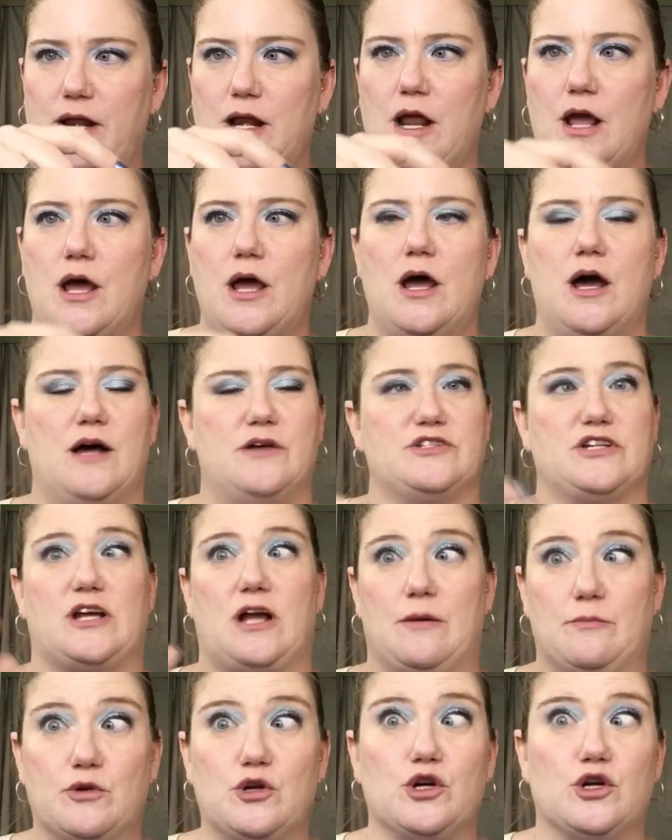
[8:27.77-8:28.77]
I was like,
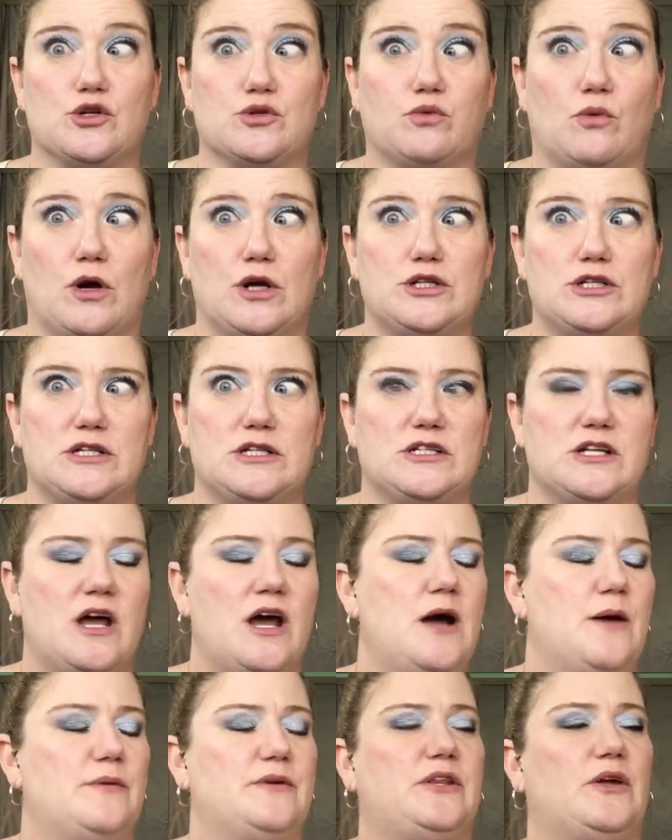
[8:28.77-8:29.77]
I'm gonna swatch these,
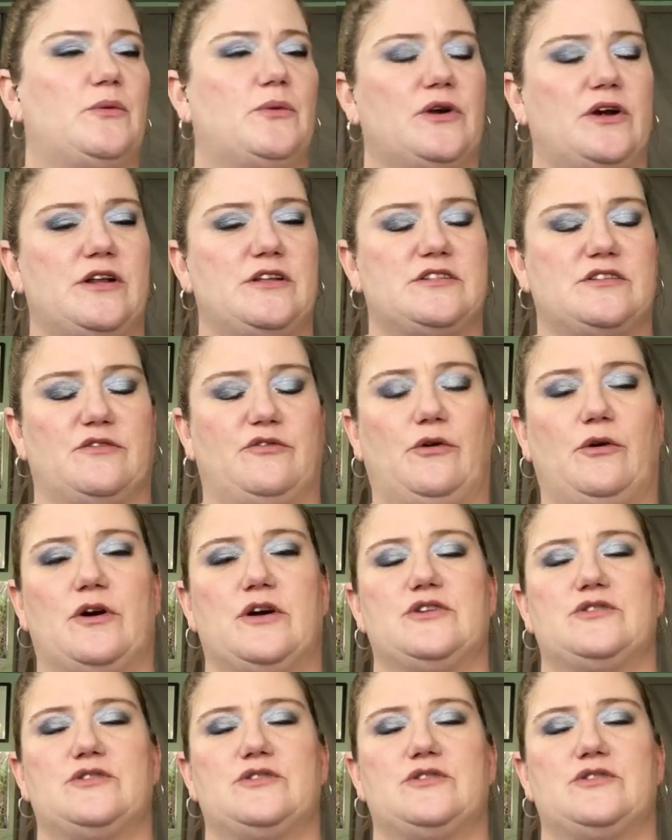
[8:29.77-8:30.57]
but they weren't in Sephora,